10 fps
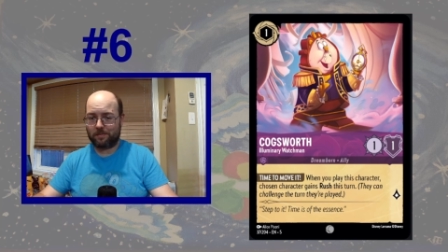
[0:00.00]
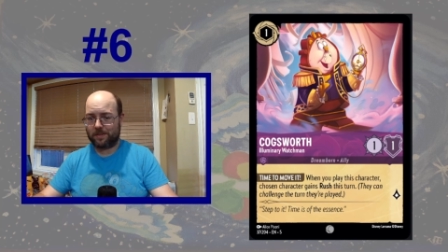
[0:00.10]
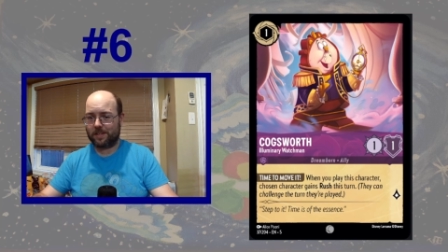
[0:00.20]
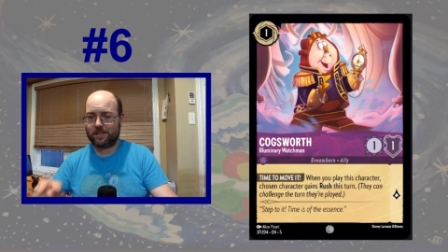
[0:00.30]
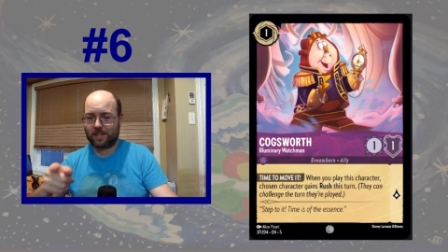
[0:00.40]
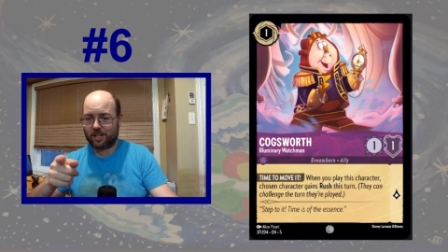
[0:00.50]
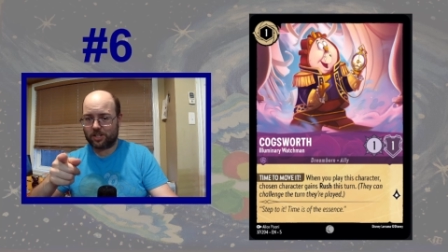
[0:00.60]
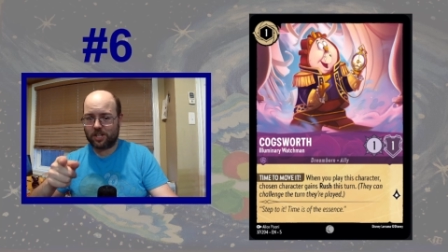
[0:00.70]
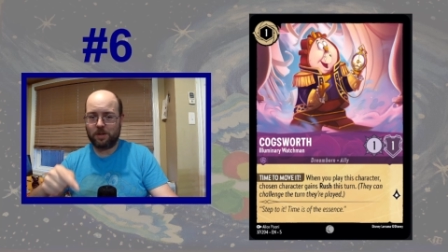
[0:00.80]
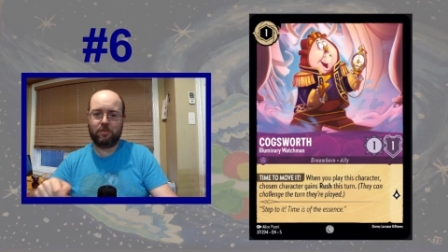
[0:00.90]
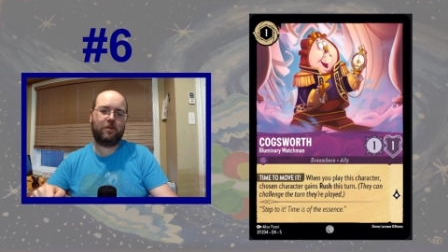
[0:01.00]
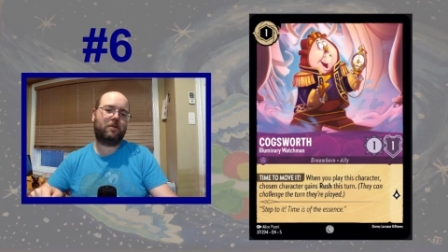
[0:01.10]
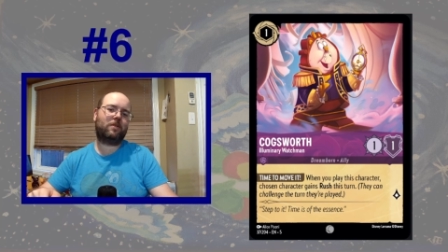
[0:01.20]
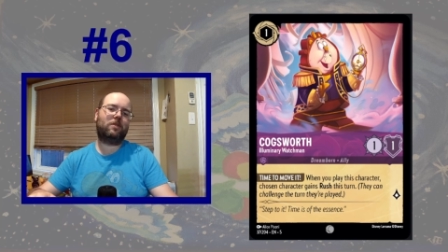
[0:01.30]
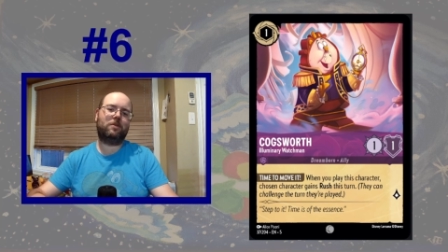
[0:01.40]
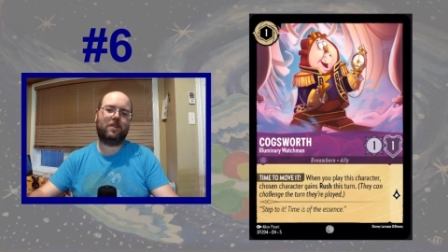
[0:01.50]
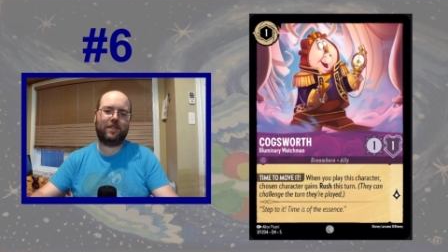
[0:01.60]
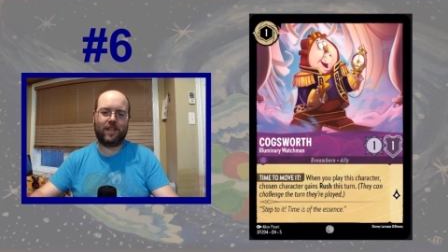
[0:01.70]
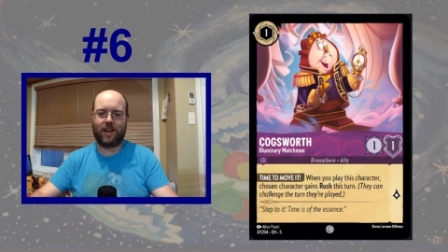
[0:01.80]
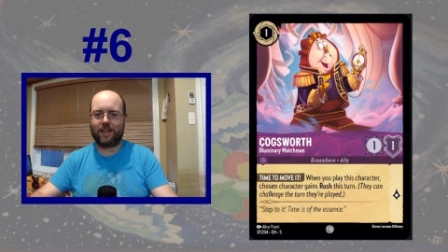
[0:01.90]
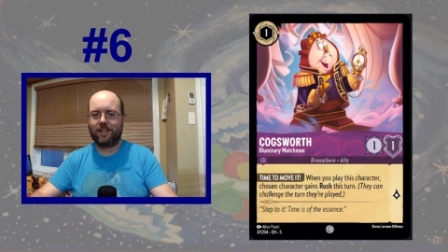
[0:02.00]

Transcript: Doesn't get cheaper to include than that.